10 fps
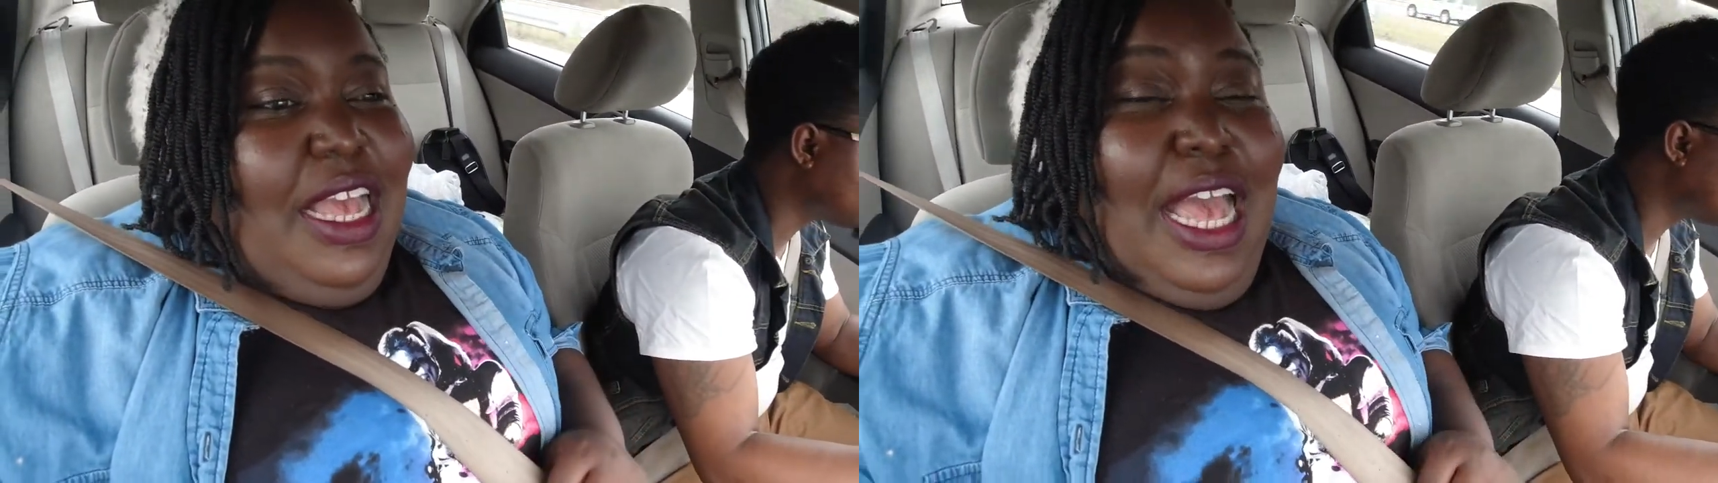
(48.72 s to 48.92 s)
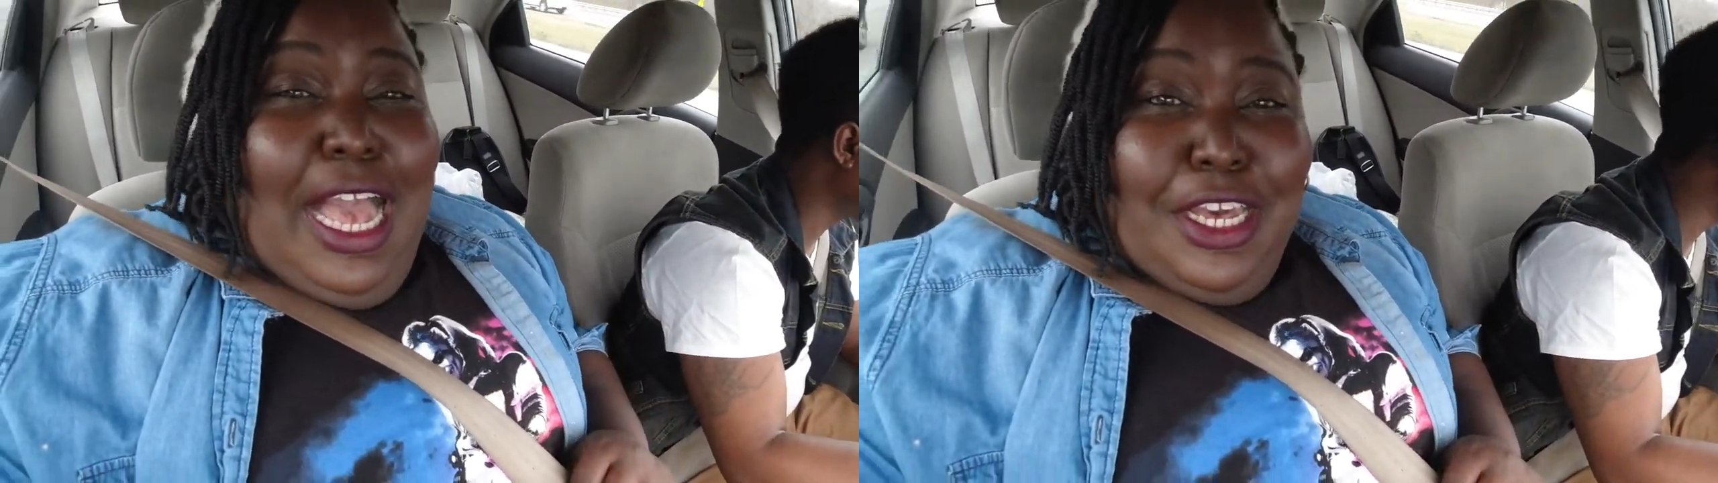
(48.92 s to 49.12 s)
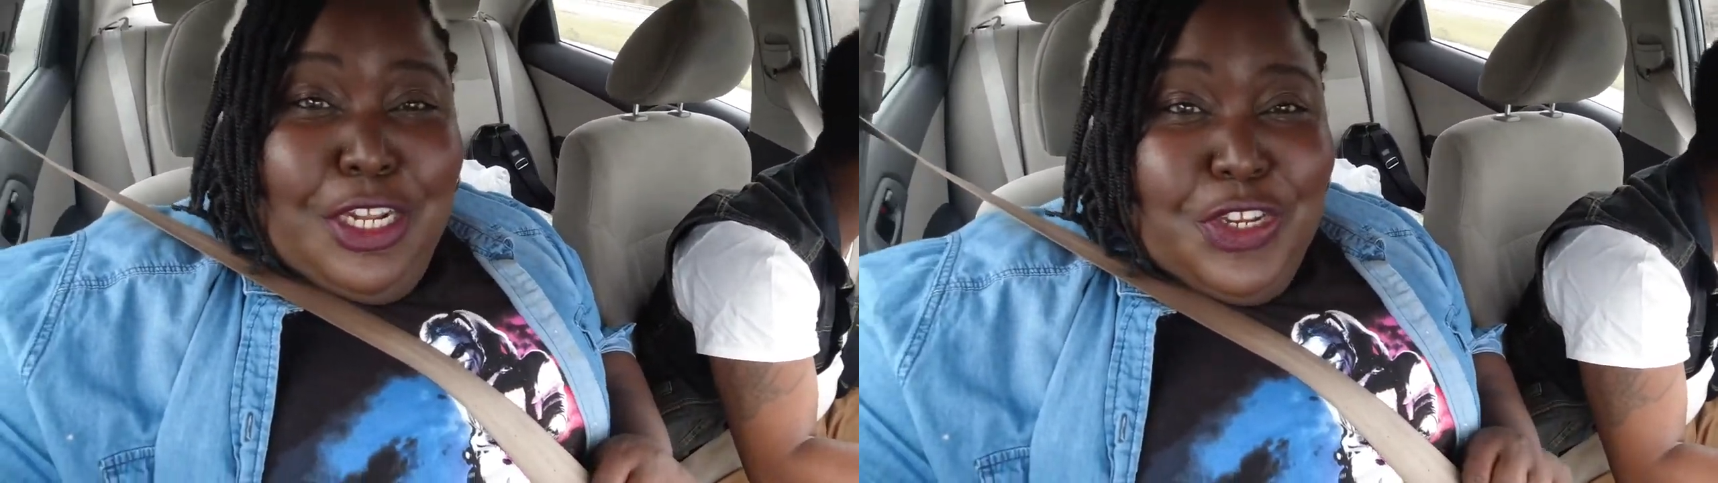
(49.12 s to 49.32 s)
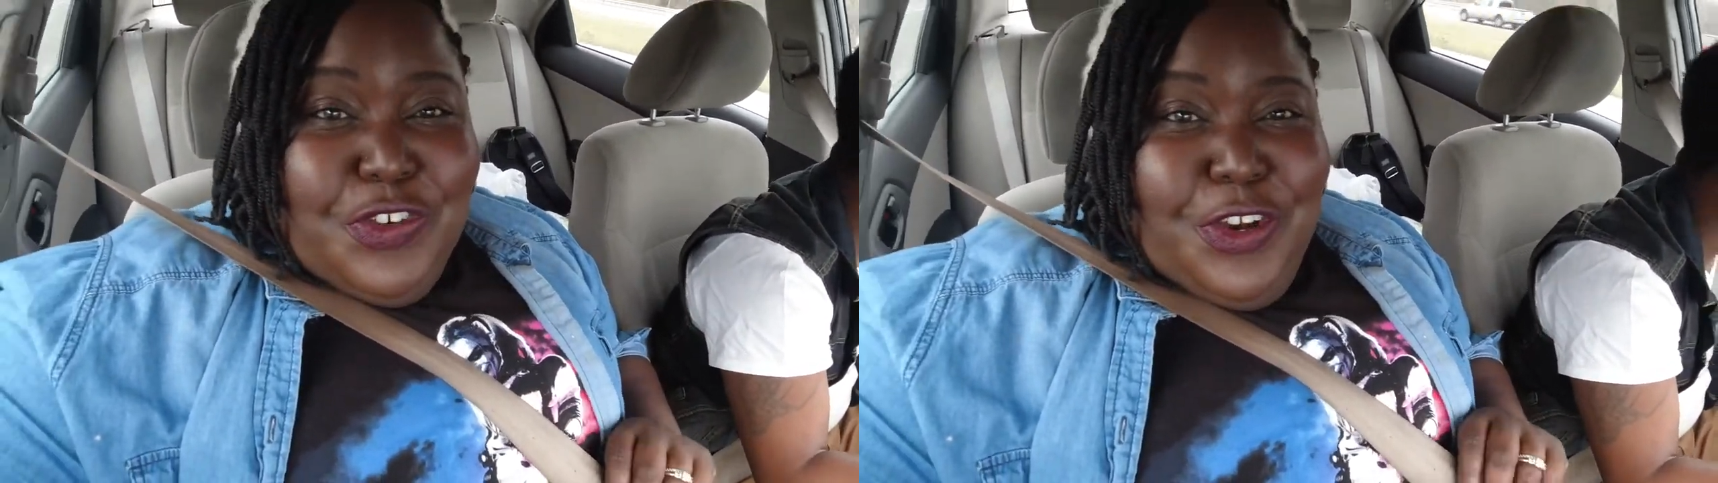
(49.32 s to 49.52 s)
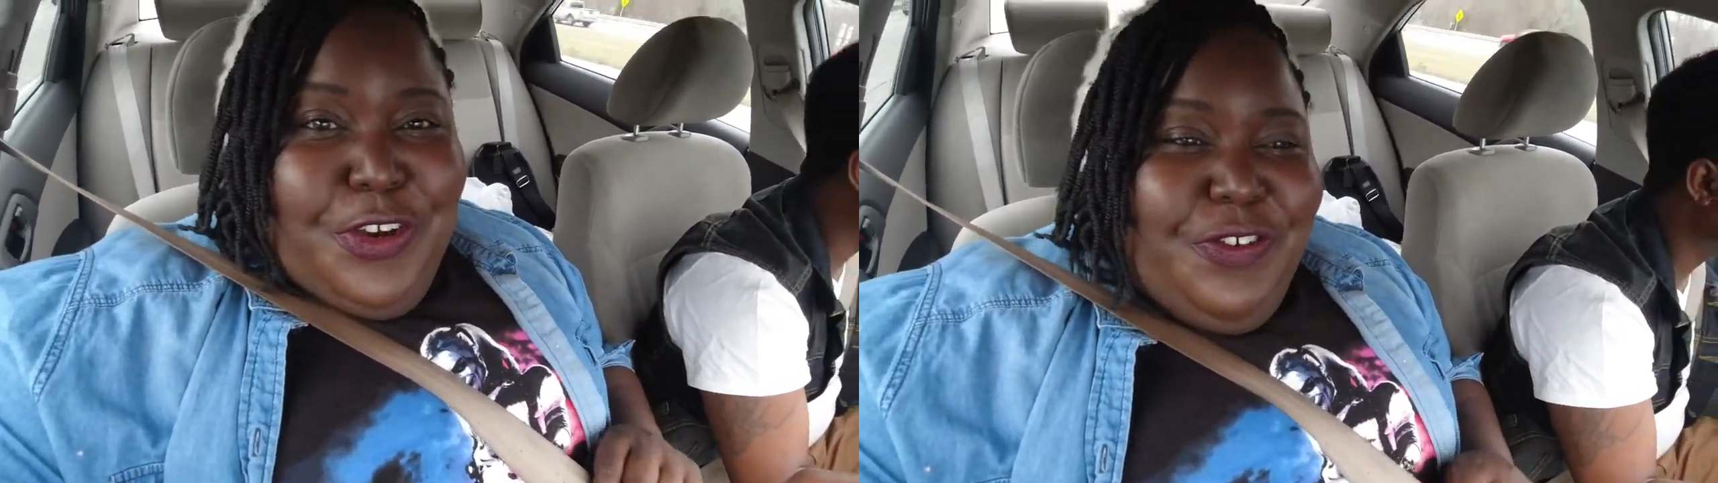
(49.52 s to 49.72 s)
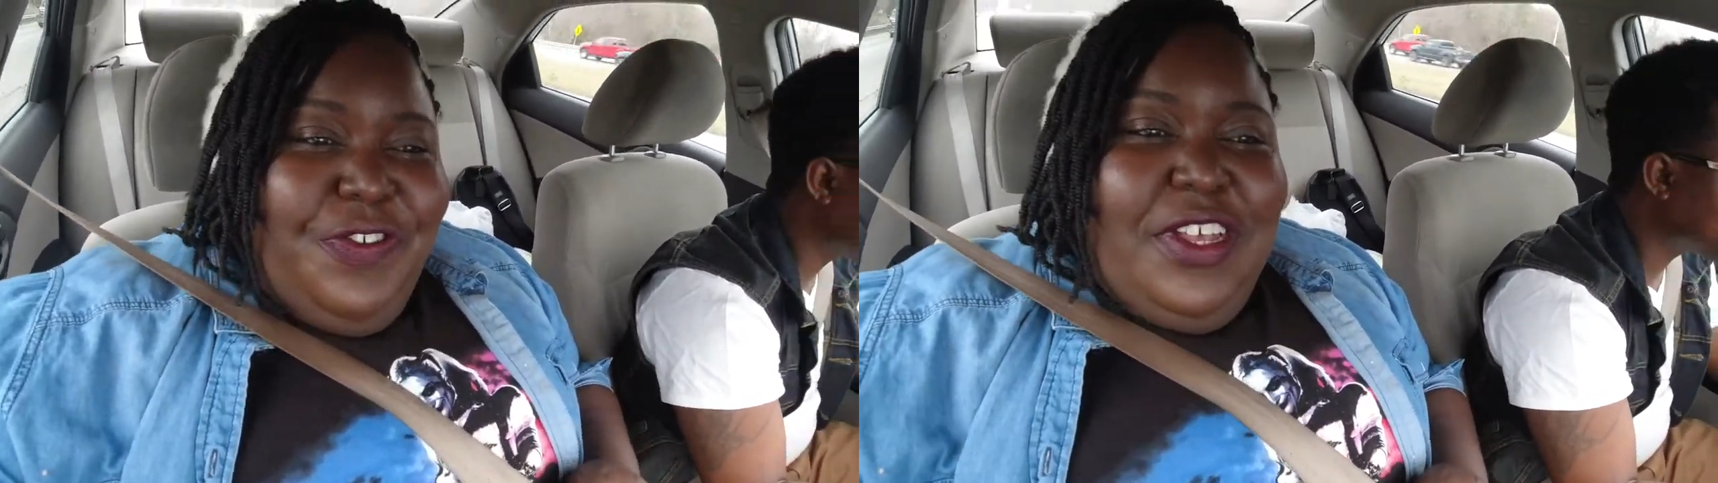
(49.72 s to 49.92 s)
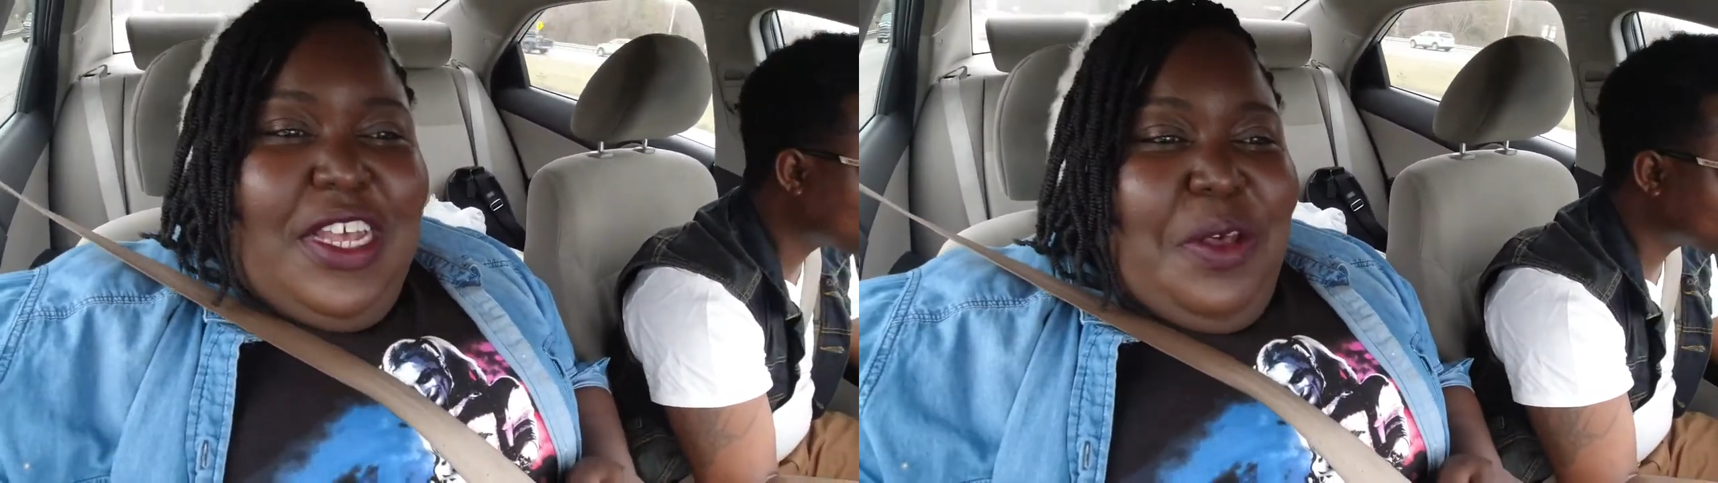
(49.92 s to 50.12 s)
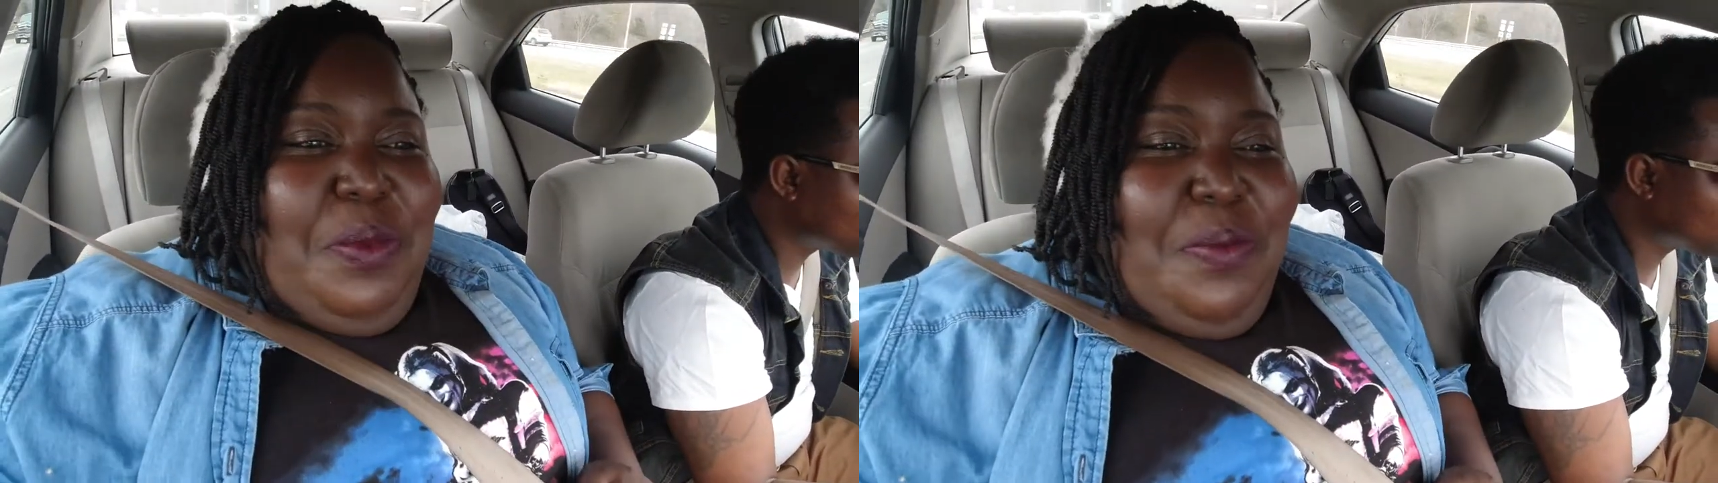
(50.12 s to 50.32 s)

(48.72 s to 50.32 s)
I could have drove, but